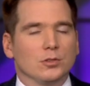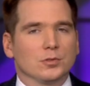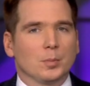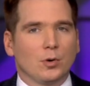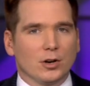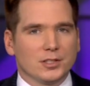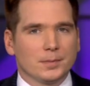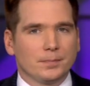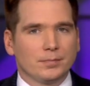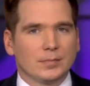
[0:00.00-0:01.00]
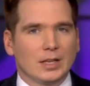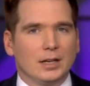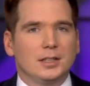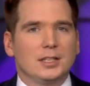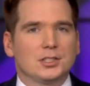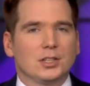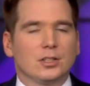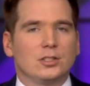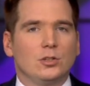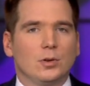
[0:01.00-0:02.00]
News reports. In addition,
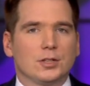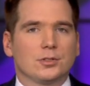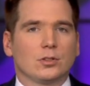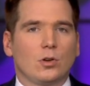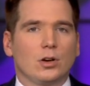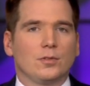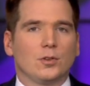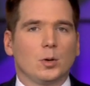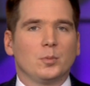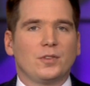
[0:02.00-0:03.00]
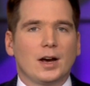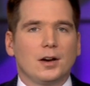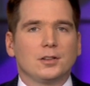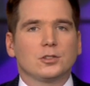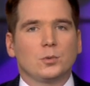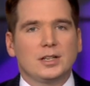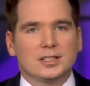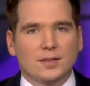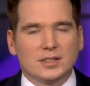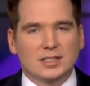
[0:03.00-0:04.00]
the 200-lawyer firm fired
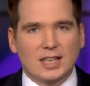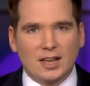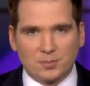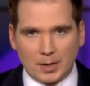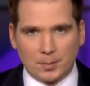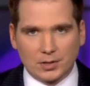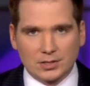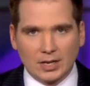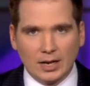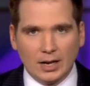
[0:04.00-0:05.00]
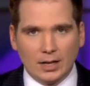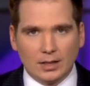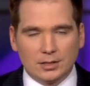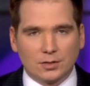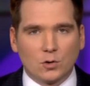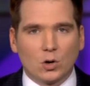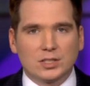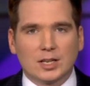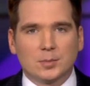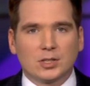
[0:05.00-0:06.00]
27 staff members. This, of
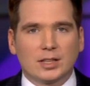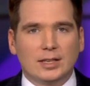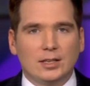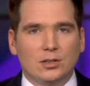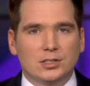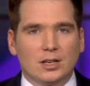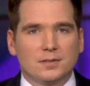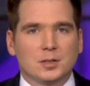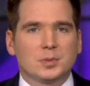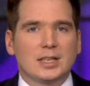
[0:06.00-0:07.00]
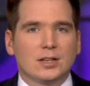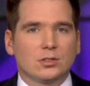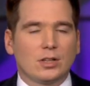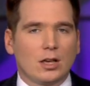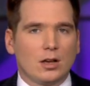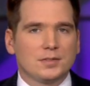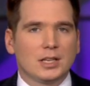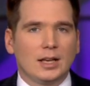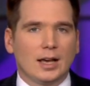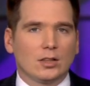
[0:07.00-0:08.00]
course, comes on the heels of substantial layoffs
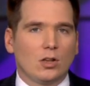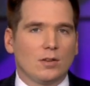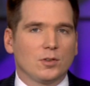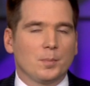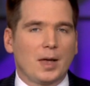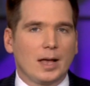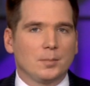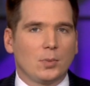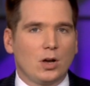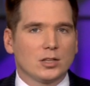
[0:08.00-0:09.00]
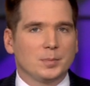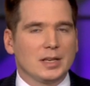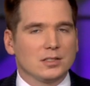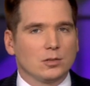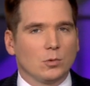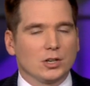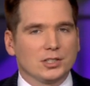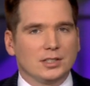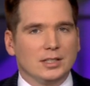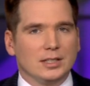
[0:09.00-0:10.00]
at law firm Patton Boggs based in
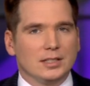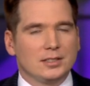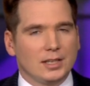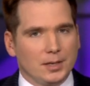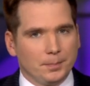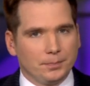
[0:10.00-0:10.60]
Washington, D.C.